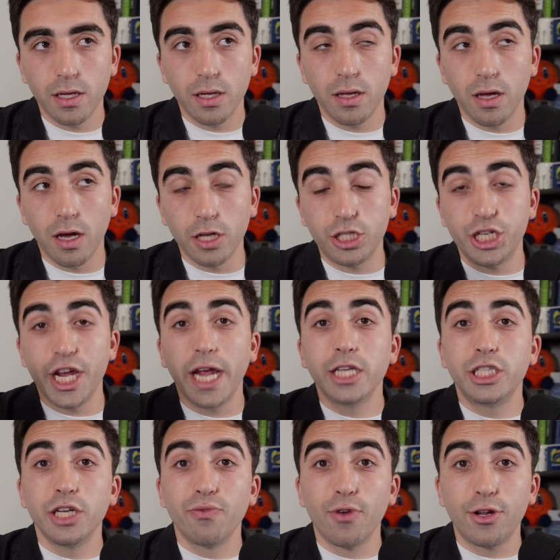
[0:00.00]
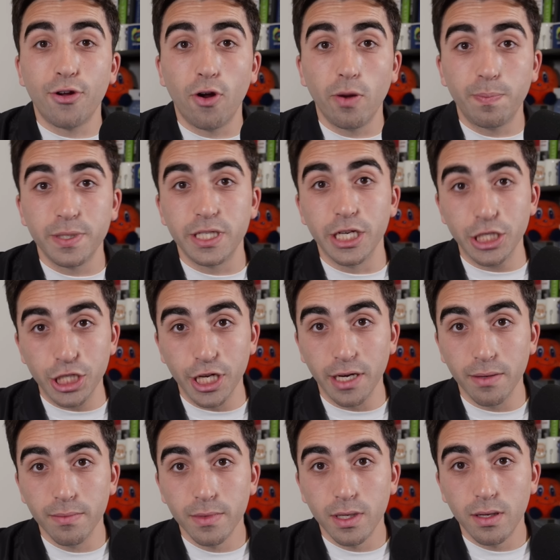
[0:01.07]
a change in return position.
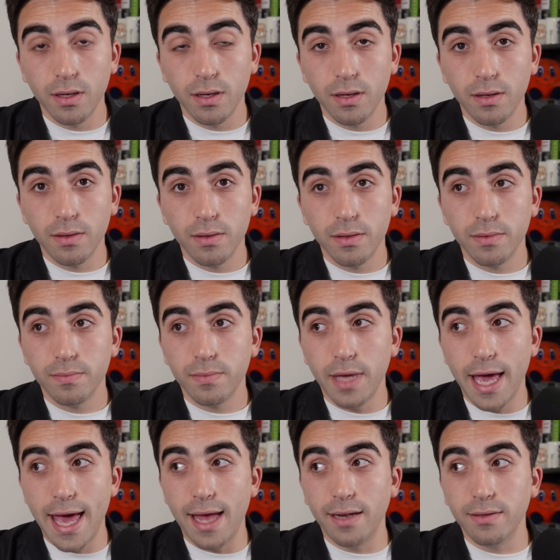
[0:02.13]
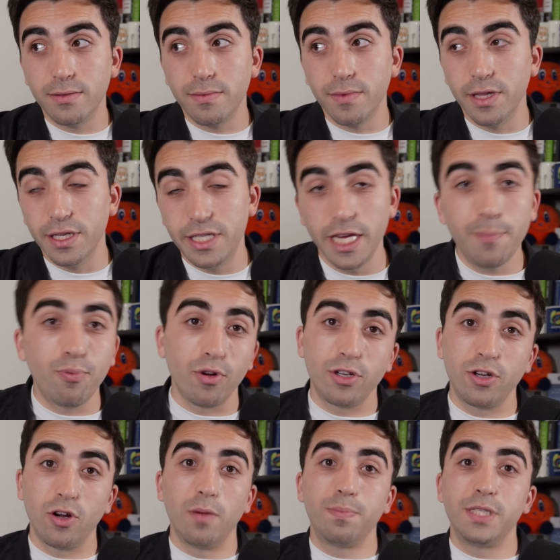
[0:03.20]
And the deep
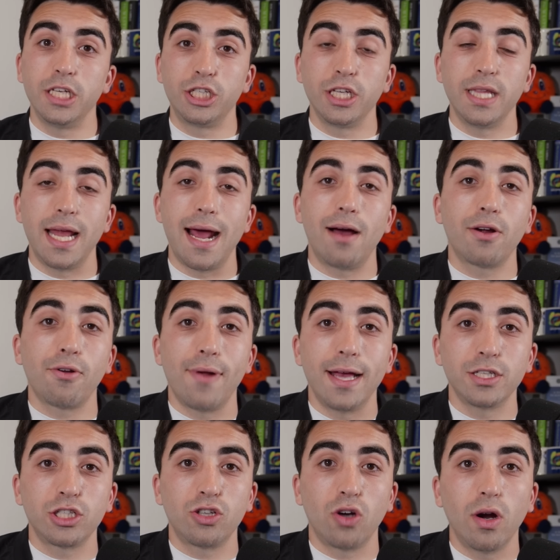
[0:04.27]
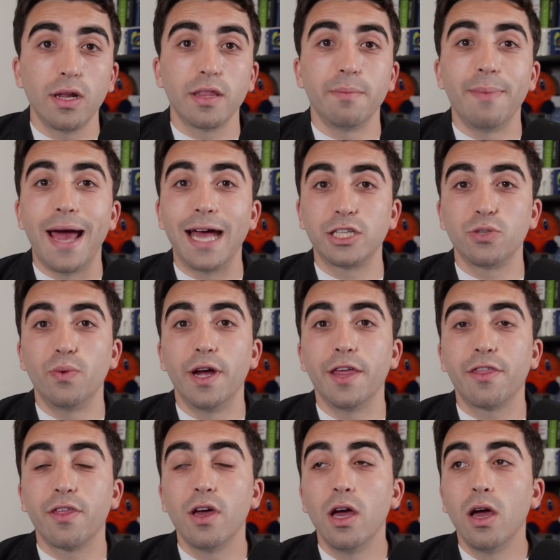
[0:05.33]
return position that Alcaraz started the match
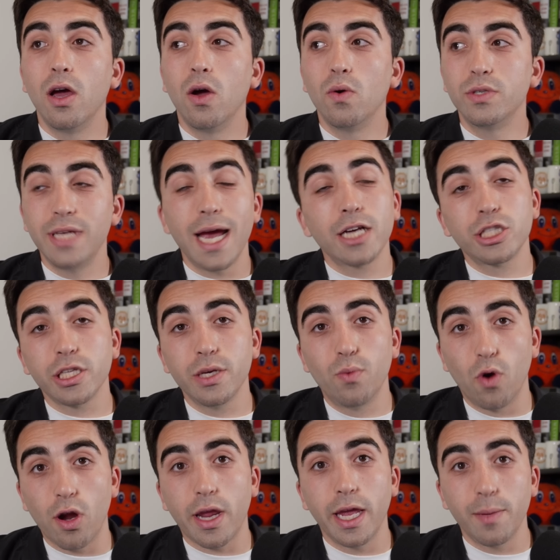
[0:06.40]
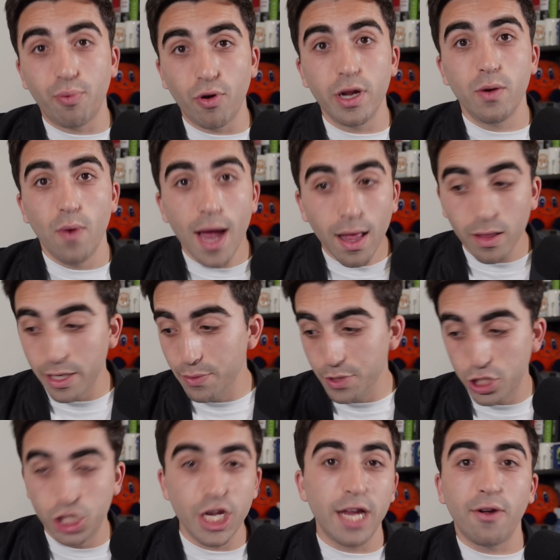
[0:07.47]
with was actually working pretty well. He was
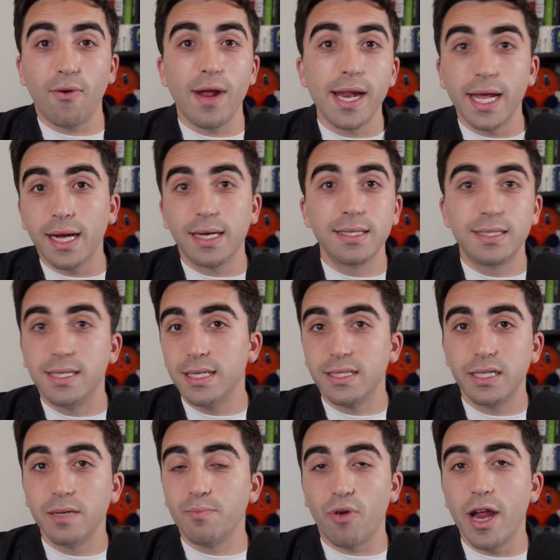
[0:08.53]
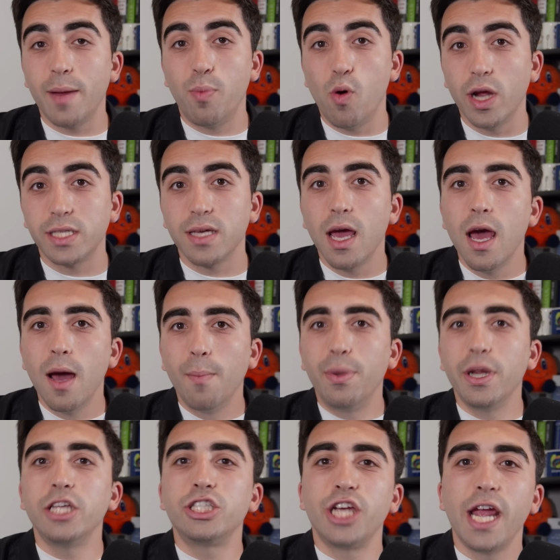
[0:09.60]
generating consistent break points, but
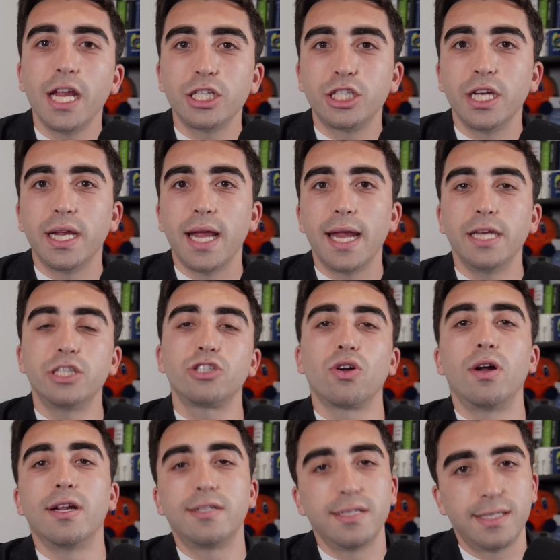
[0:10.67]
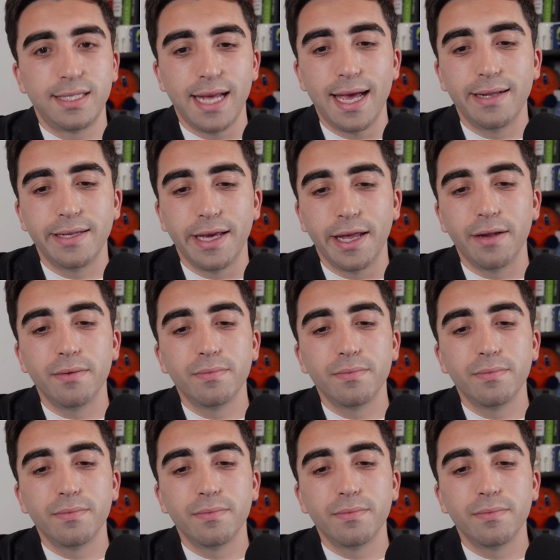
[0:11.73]
he changed it and he started to stand in.